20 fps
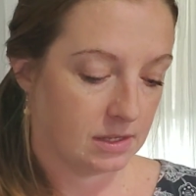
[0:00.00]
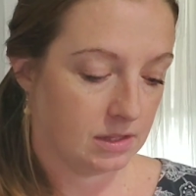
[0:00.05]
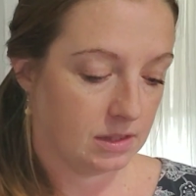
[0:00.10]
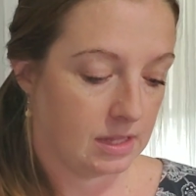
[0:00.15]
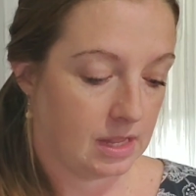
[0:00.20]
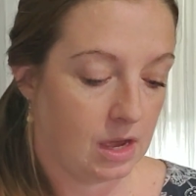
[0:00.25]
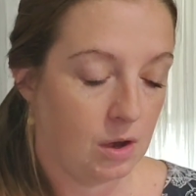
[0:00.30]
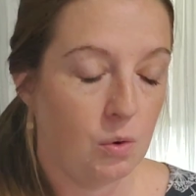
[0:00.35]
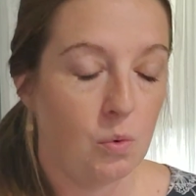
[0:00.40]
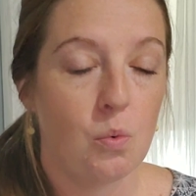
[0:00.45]

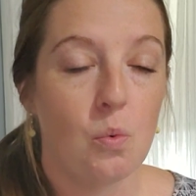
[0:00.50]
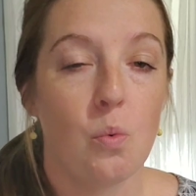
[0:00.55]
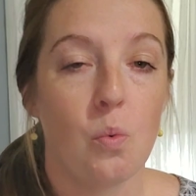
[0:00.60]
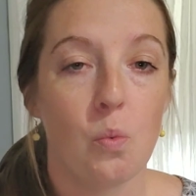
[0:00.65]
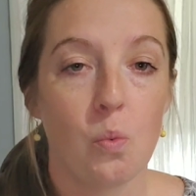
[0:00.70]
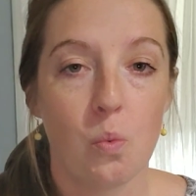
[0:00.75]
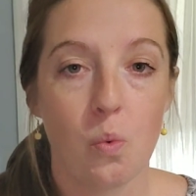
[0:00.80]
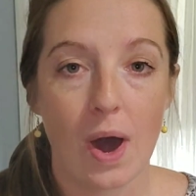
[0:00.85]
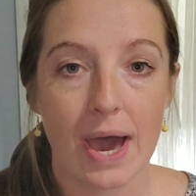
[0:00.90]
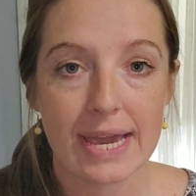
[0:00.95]
Now,
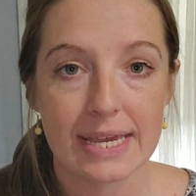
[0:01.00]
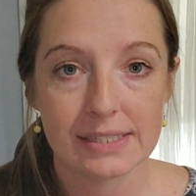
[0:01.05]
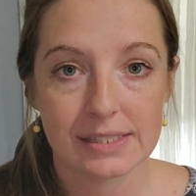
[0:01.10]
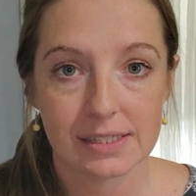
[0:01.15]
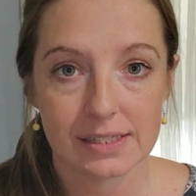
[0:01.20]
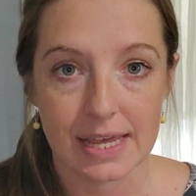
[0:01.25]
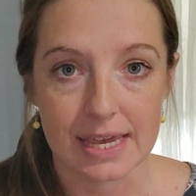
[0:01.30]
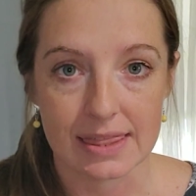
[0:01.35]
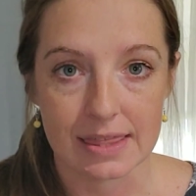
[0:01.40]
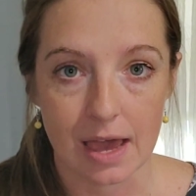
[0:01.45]
why is
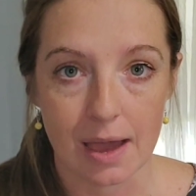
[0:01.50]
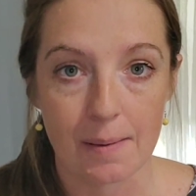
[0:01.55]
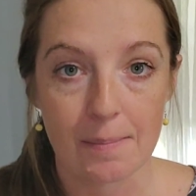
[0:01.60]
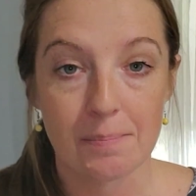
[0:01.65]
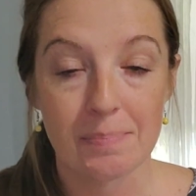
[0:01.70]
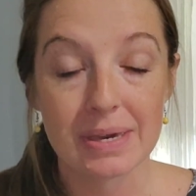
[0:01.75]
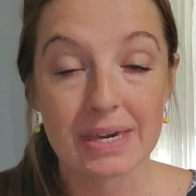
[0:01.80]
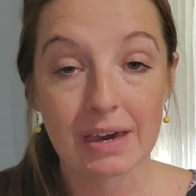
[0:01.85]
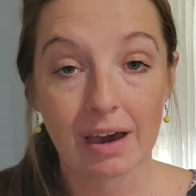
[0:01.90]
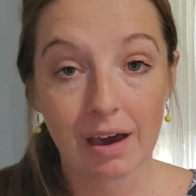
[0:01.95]
it like that?
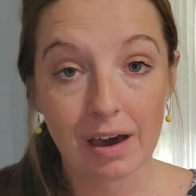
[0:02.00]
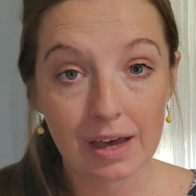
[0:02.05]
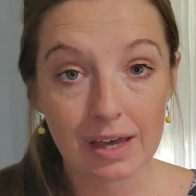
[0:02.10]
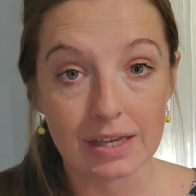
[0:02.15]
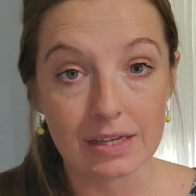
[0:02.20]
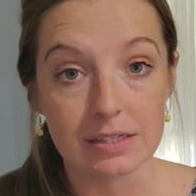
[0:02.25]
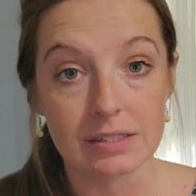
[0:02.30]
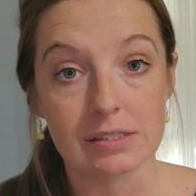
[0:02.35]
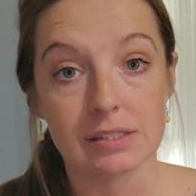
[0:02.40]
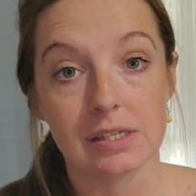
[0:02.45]

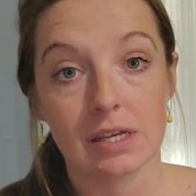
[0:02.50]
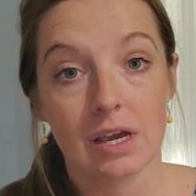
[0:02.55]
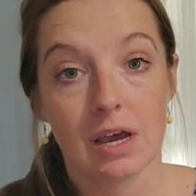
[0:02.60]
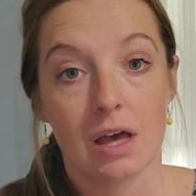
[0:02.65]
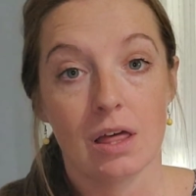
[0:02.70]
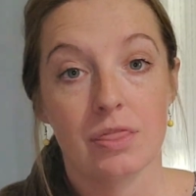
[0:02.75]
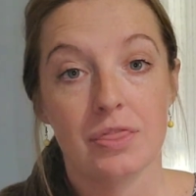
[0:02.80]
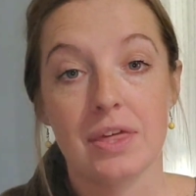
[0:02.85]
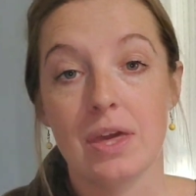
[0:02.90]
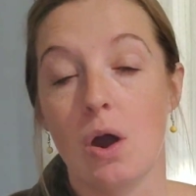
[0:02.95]
Because
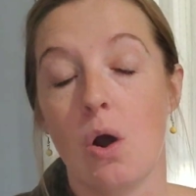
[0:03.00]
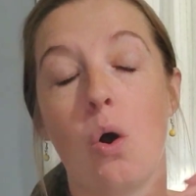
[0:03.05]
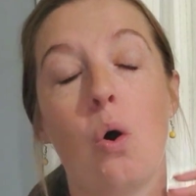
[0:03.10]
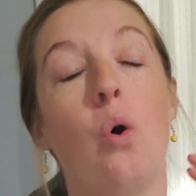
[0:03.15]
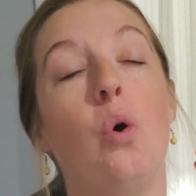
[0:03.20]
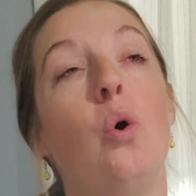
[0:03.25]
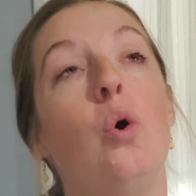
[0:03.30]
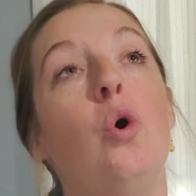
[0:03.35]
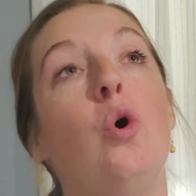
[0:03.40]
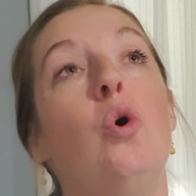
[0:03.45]
the
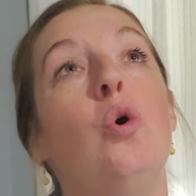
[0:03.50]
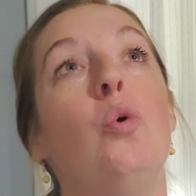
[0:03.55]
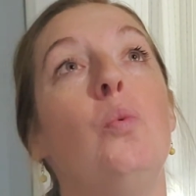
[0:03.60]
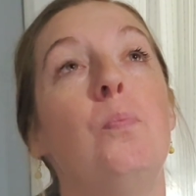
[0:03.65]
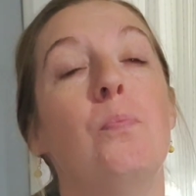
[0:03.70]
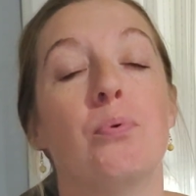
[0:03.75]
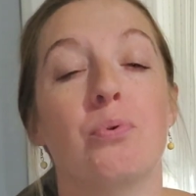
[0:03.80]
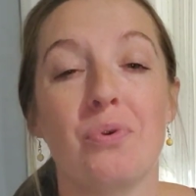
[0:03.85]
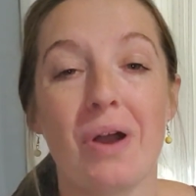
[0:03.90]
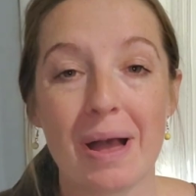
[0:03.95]

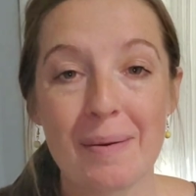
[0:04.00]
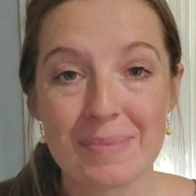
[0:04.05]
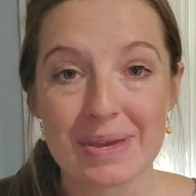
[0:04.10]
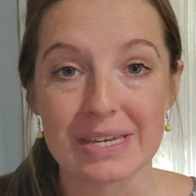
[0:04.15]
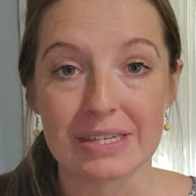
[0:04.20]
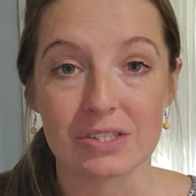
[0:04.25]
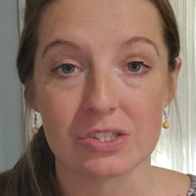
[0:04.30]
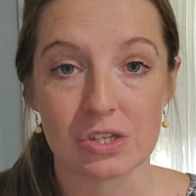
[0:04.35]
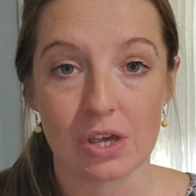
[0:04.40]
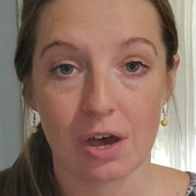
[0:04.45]
whole
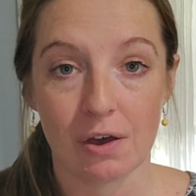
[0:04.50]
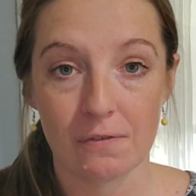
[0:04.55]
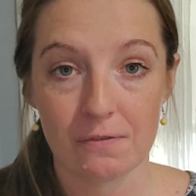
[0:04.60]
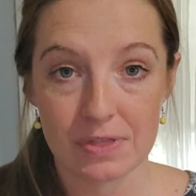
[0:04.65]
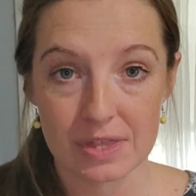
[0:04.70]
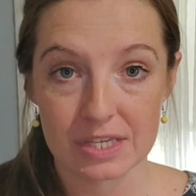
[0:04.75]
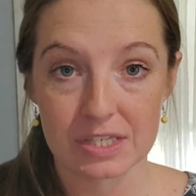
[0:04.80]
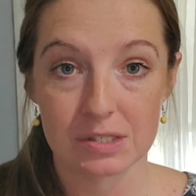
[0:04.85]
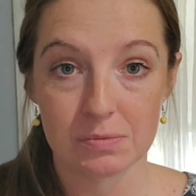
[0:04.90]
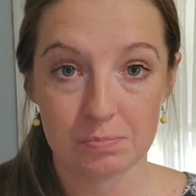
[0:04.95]
premise of
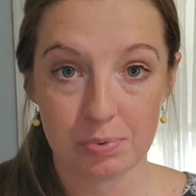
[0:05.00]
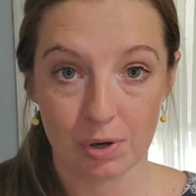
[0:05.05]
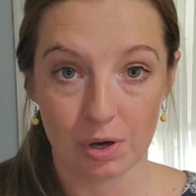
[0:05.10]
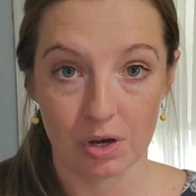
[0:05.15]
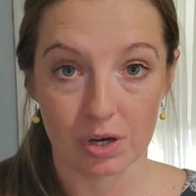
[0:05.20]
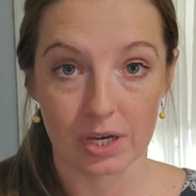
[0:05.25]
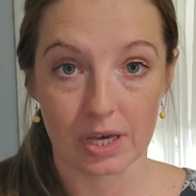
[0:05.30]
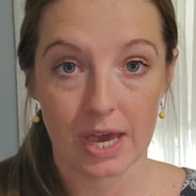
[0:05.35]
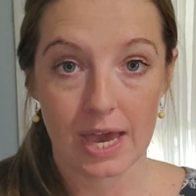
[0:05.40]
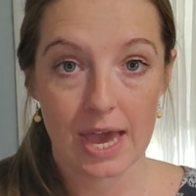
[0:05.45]
this
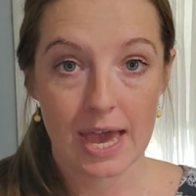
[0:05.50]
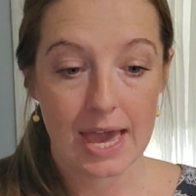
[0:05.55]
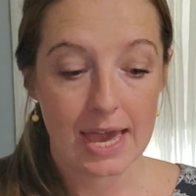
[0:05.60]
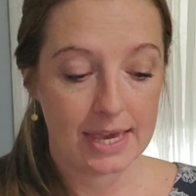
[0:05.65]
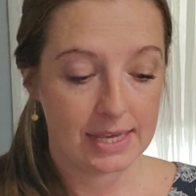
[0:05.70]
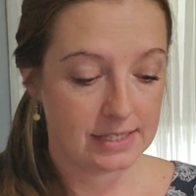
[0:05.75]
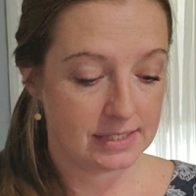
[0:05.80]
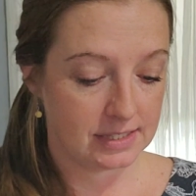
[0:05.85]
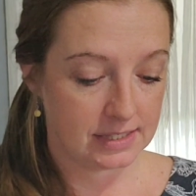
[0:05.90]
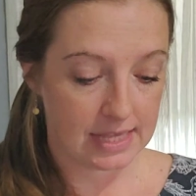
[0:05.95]
book
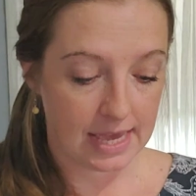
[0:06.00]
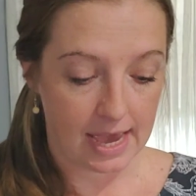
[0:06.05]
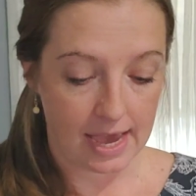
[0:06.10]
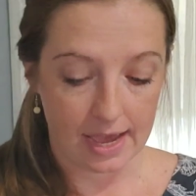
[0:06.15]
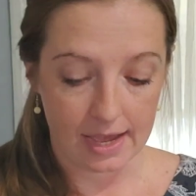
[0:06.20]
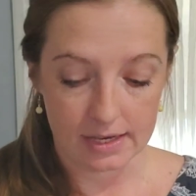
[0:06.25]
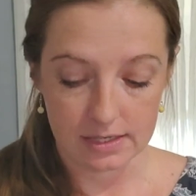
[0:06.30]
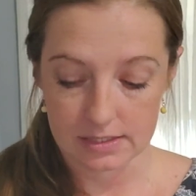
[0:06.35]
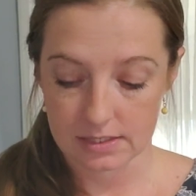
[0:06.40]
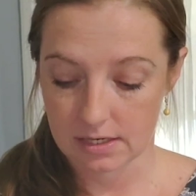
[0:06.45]
is
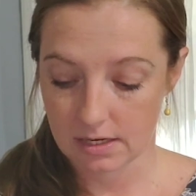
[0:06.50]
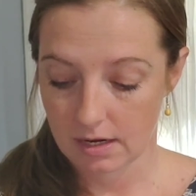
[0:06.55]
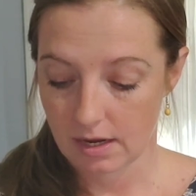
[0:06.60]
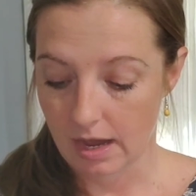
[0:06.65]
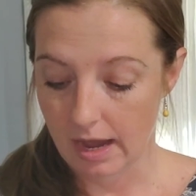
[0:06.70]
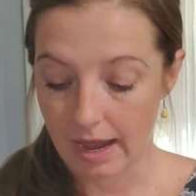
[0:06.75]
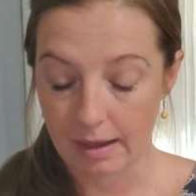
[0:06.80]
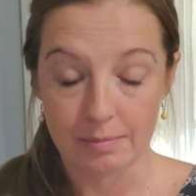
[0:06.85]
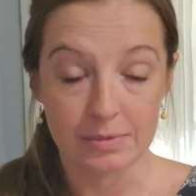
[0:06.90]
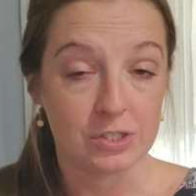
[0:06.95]
that,
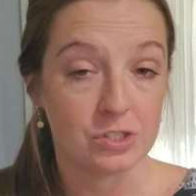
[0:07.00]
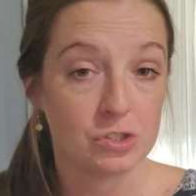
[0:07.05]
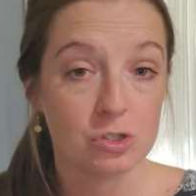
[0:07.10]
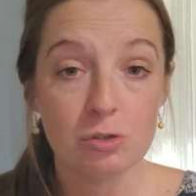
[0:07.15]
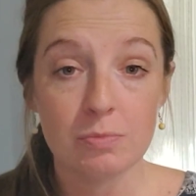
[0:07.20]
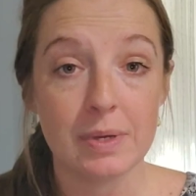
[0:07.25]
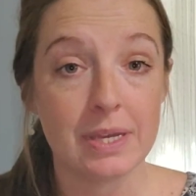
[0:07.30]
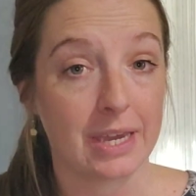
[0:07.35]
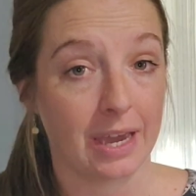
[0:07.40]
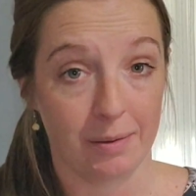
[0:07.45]
I'm
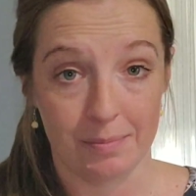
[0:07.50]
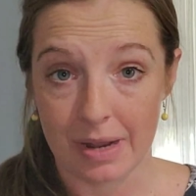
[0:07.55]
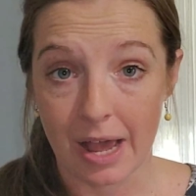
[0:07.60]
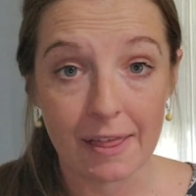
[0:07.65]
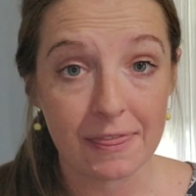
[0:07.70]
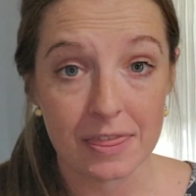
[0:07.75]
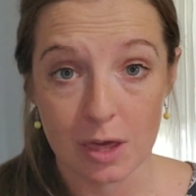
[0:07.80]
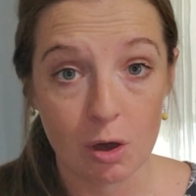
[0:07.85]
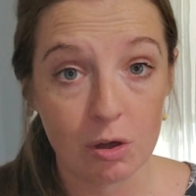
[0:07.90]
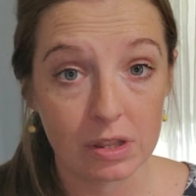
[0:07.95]
assuming I'm
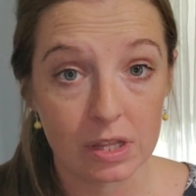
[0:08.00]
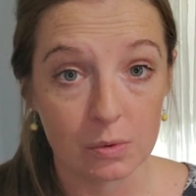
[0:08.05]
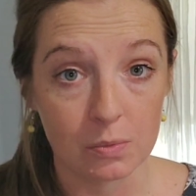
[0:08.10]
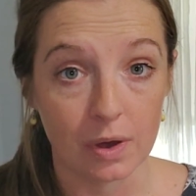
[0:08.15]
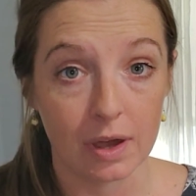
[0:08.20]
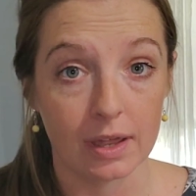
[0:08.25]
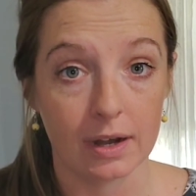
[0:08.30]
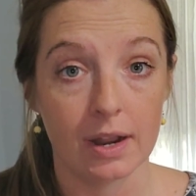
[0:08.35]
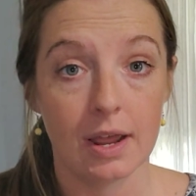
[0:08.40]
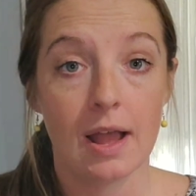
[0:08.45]
not the only
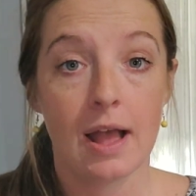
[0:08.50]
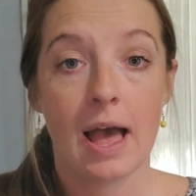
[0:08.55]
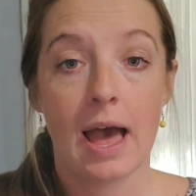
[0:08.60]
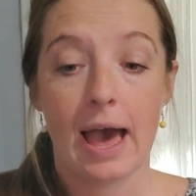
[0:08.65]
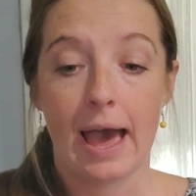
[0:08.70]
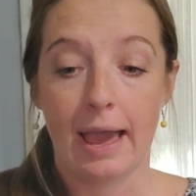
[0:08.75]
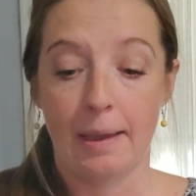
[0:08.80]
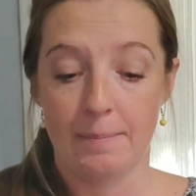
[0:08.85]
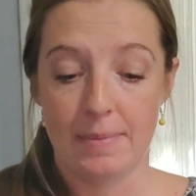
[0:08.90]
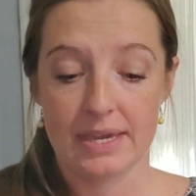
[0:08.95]
one,
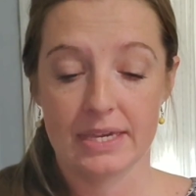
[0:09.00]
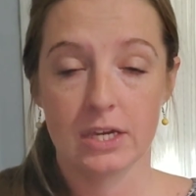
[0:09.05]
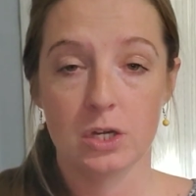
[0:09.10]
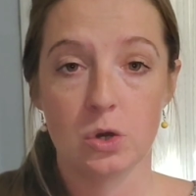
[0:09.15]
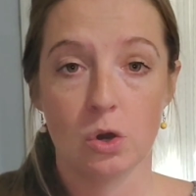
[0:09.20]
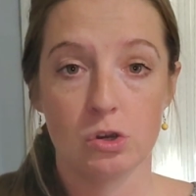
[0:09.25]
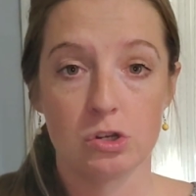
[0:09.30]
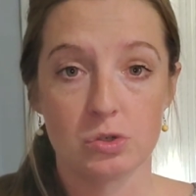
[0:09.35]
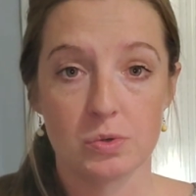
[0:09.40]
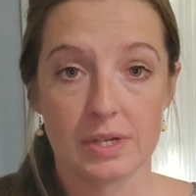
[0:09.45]
I make a
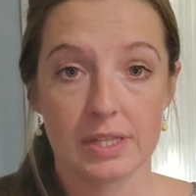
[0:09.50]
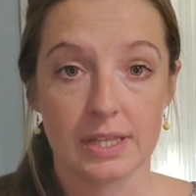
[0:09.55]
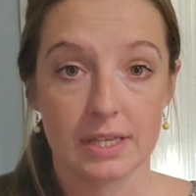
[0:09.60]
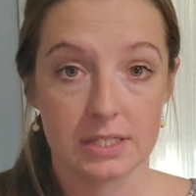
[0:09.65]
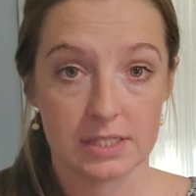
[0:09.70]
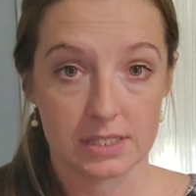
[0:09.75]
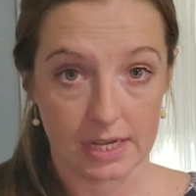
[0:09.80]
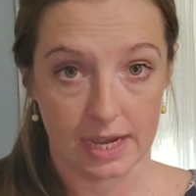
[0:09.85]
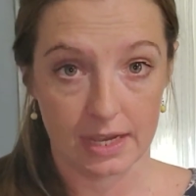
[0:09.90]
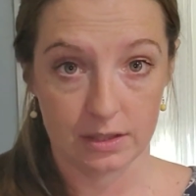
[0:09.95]
grocery
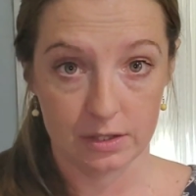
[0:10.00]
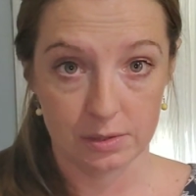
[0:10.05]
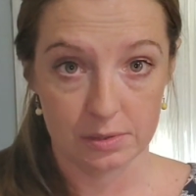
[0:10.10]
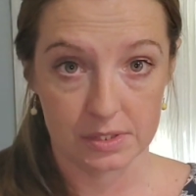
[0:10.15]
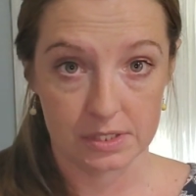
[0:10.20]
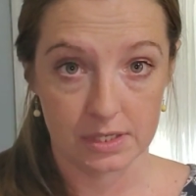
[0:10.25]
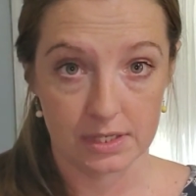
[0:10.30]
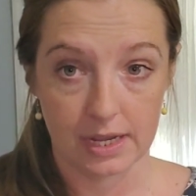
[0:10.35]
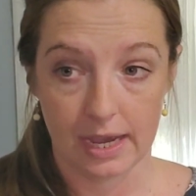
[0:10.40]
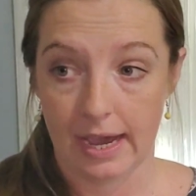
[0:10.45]
list, I lose it.